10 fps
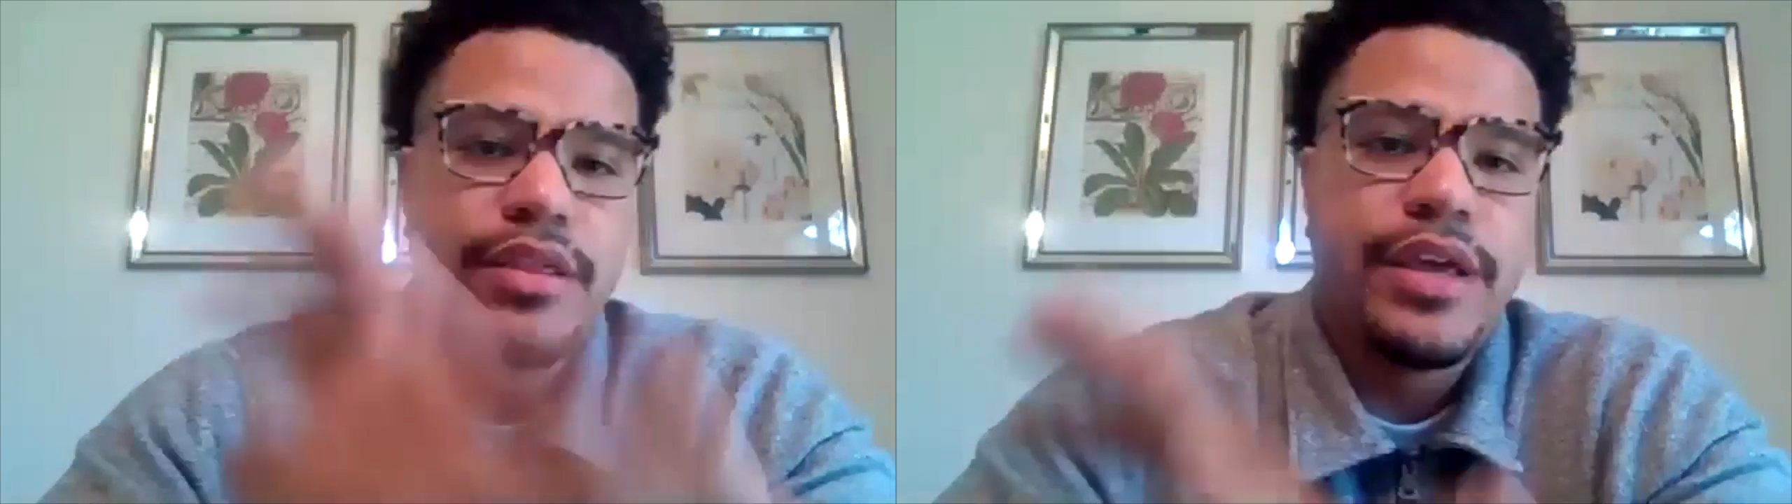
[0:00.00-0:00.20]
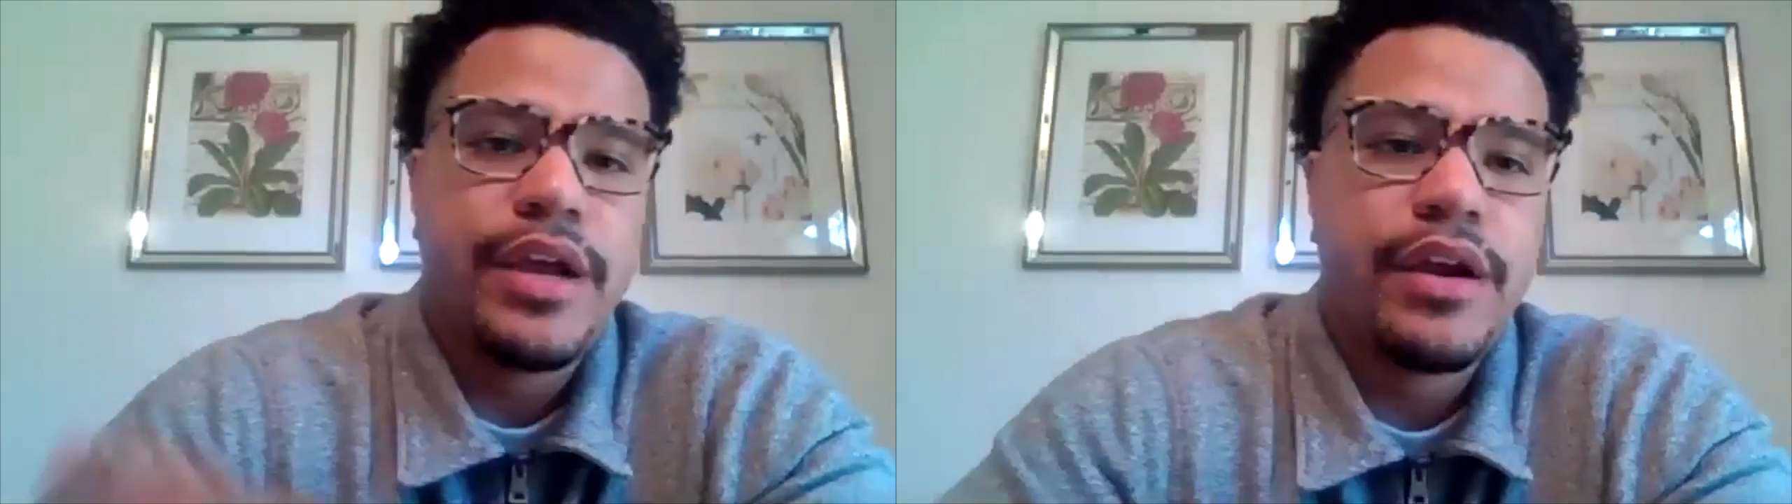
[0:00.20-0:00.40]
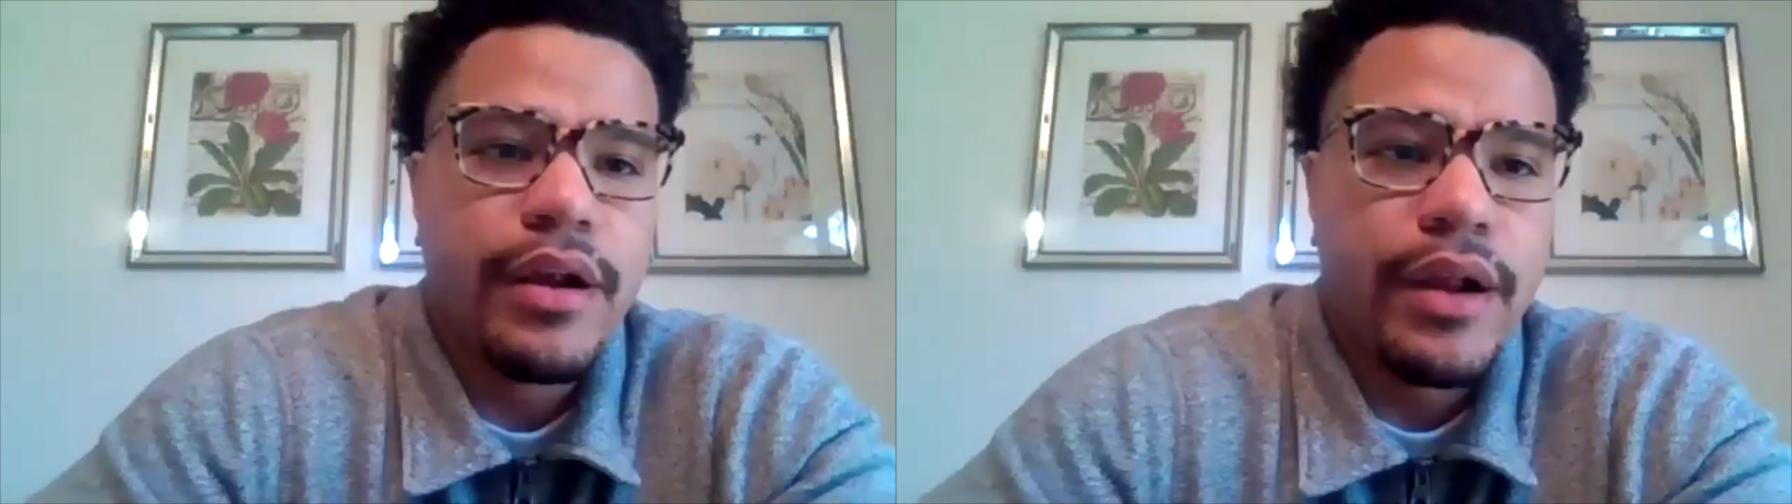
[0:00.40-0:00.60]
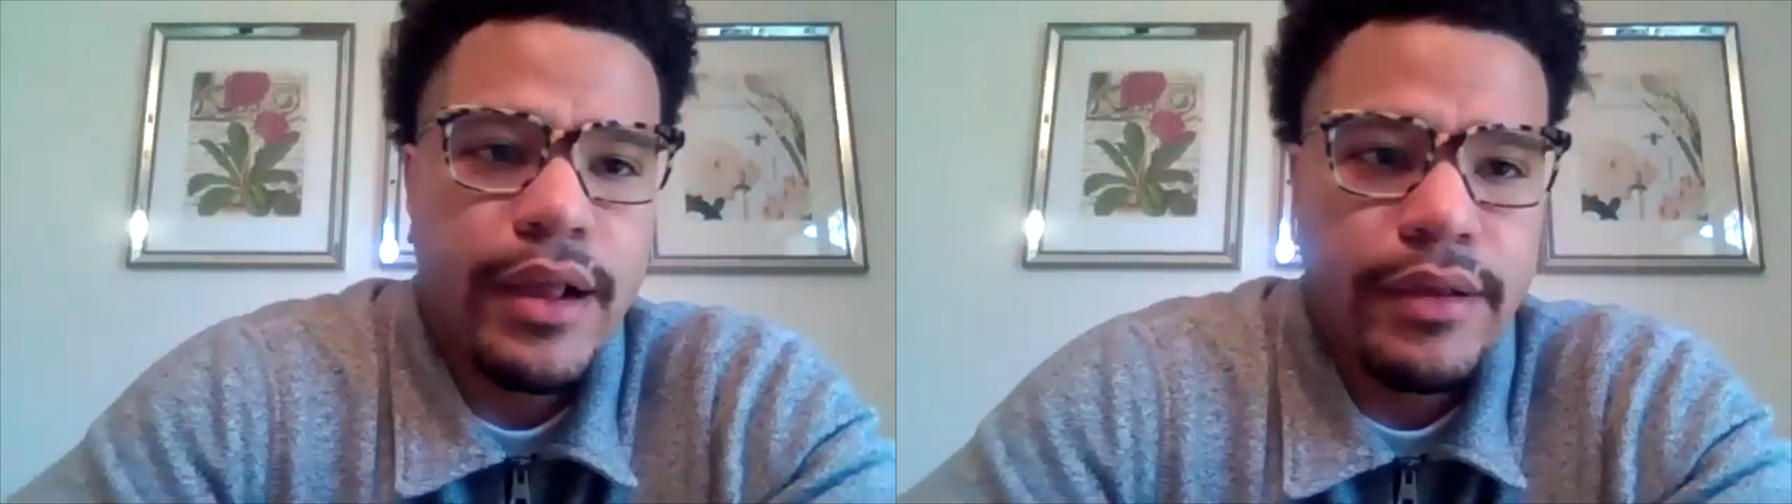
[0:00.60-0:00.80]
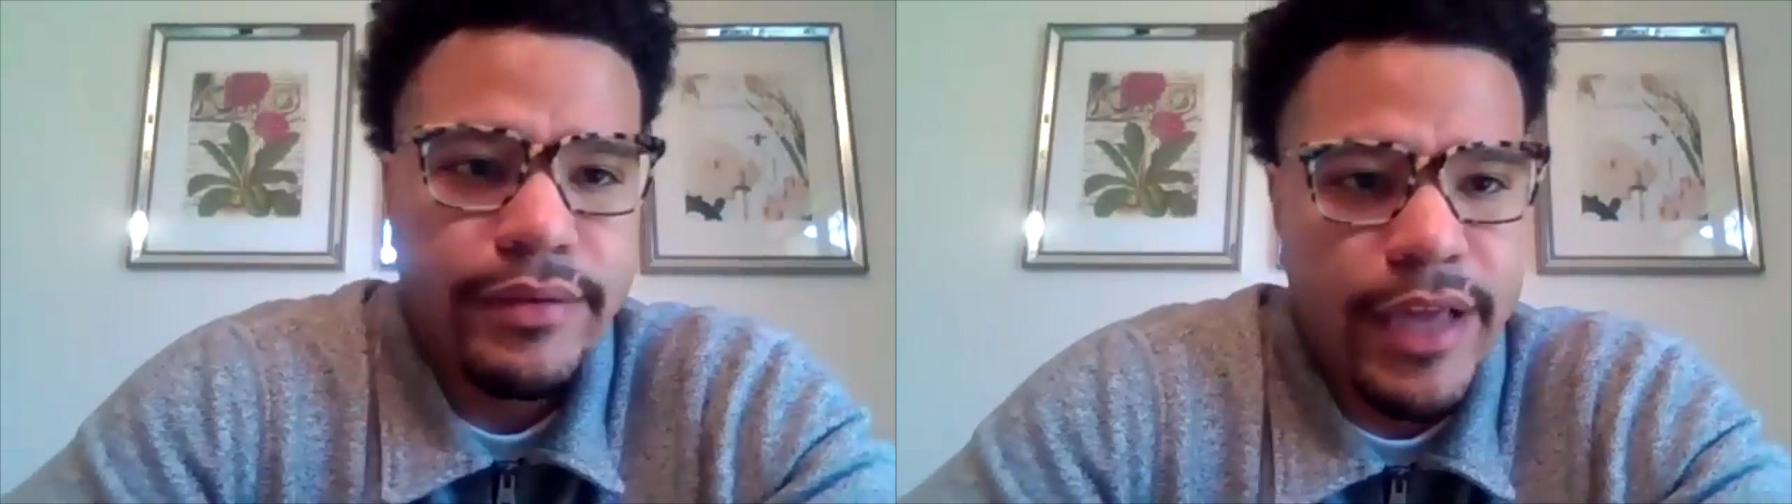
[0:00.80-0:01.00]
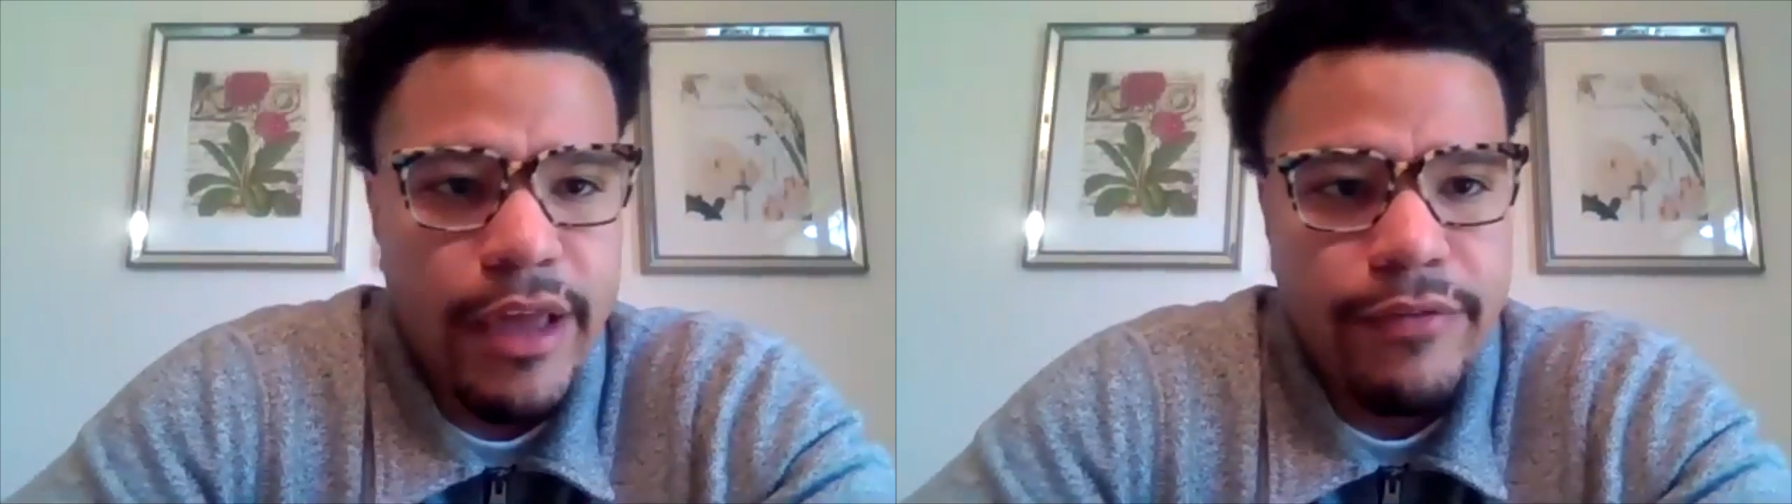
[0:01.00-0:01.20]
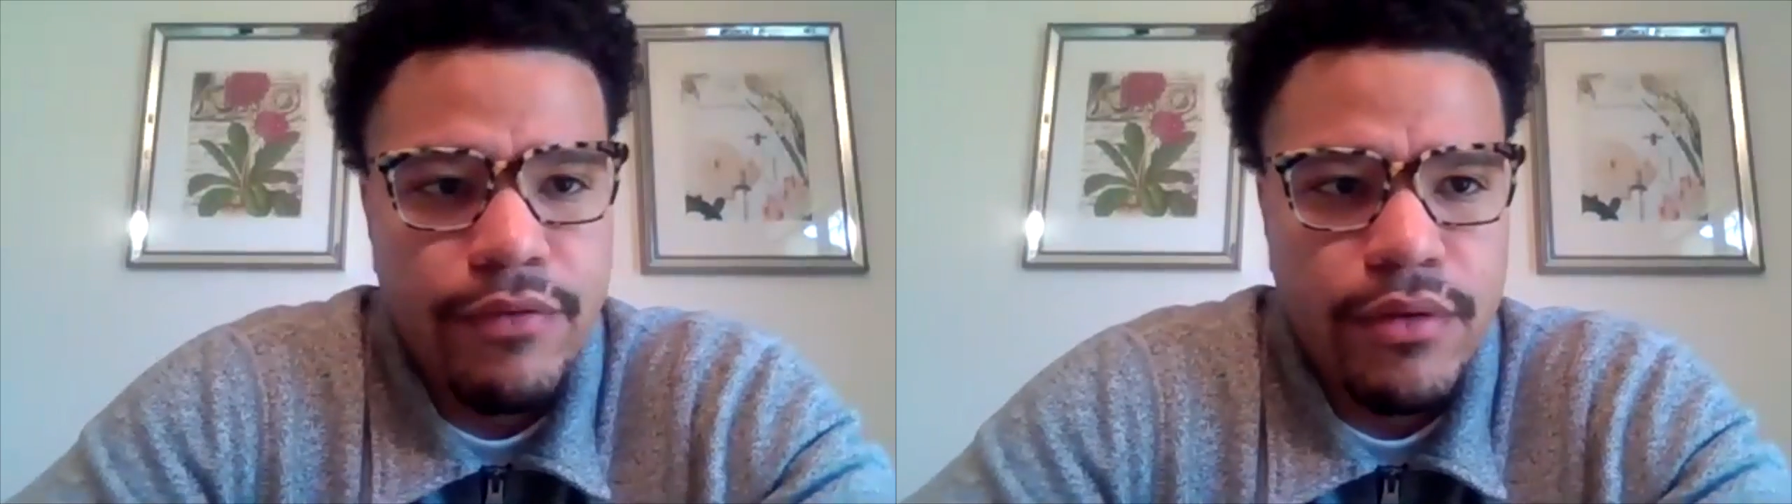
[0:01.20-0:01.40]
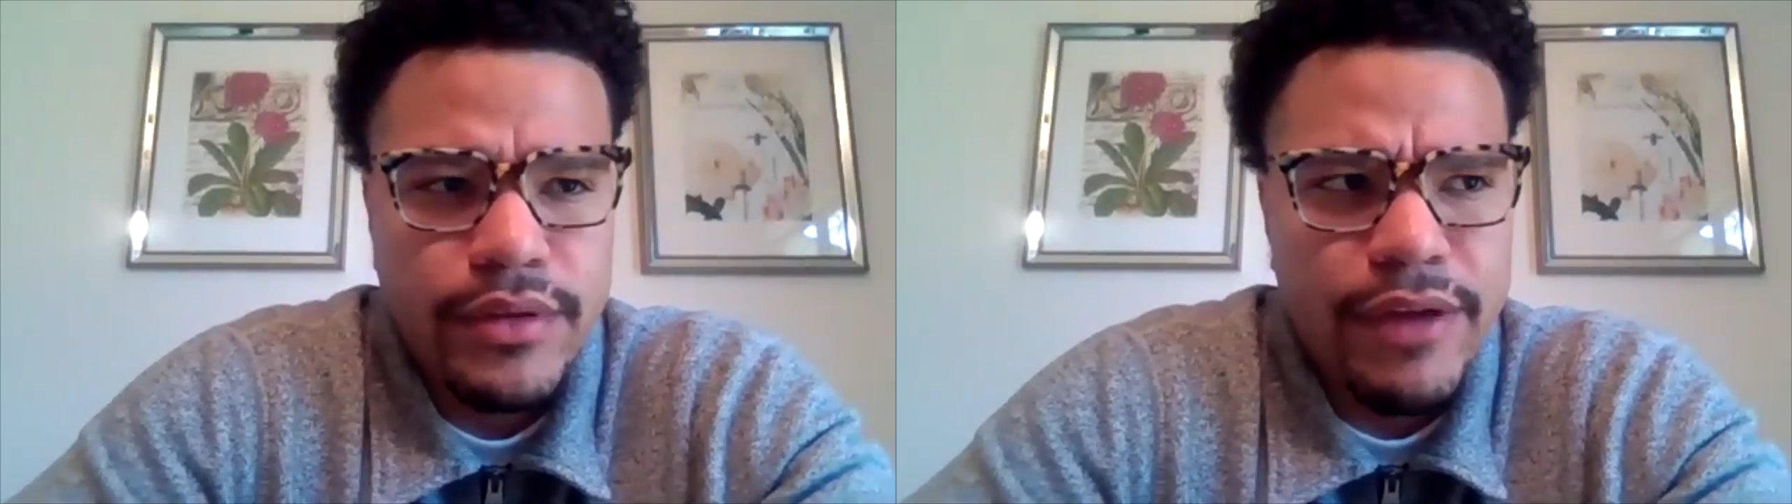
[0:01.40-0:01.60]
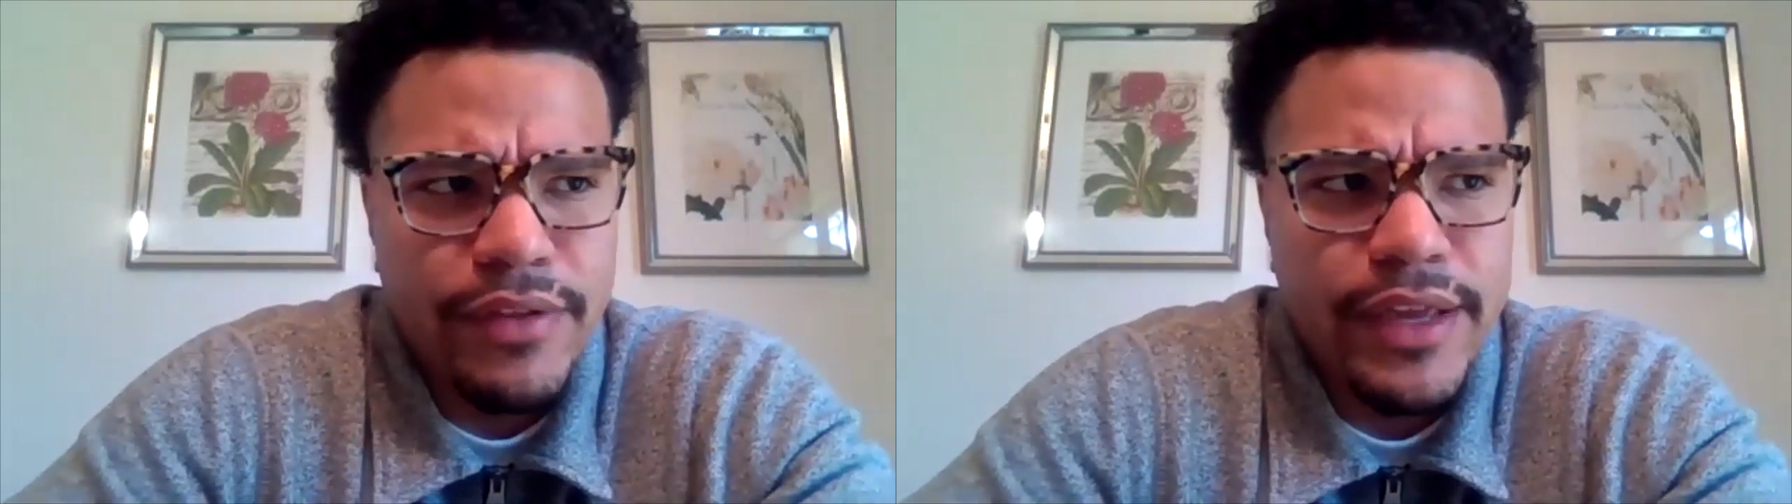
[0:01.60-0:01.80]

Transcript: there definitely